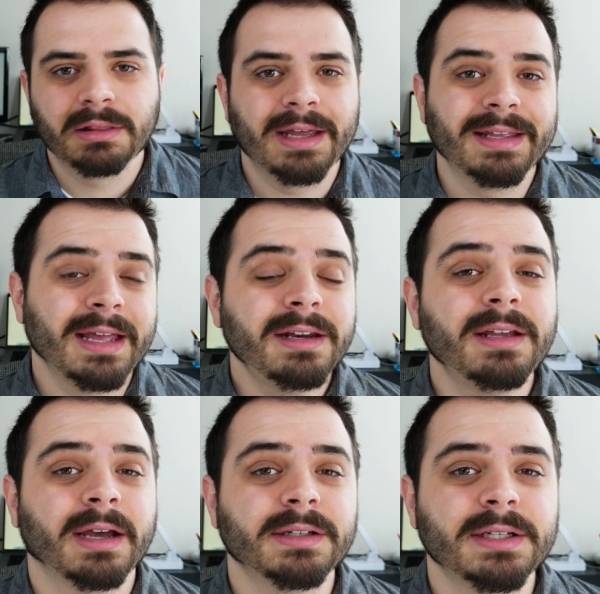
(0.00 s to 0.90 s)
Like
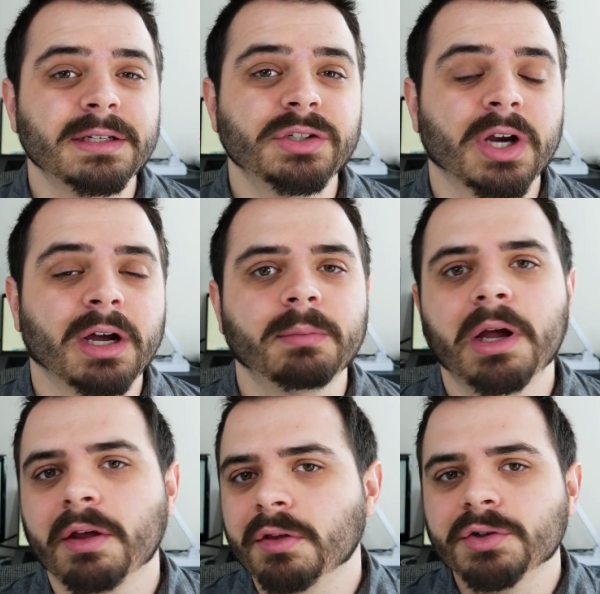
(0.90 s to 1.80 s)
any I T
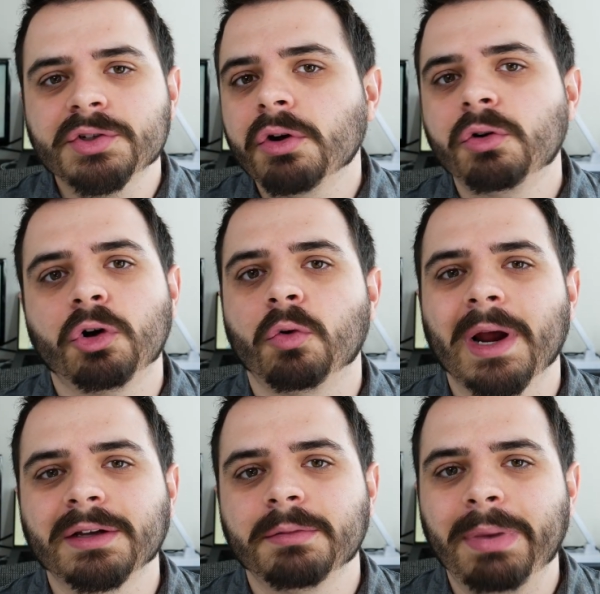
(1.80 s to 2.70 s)
job, there's no
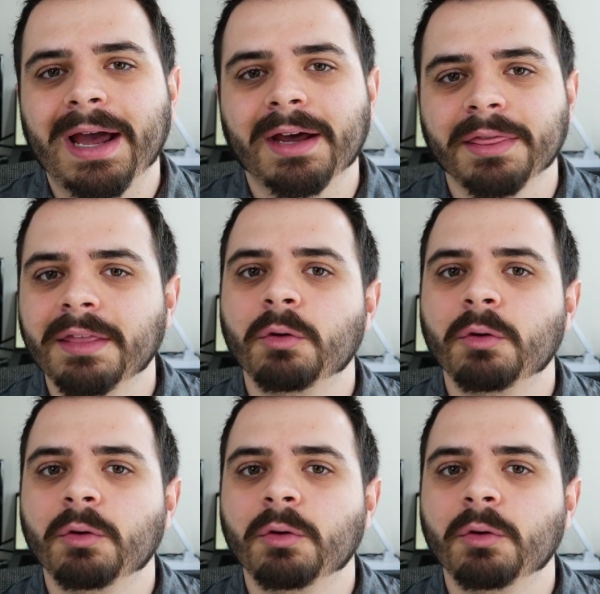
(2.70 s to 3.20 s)
correct path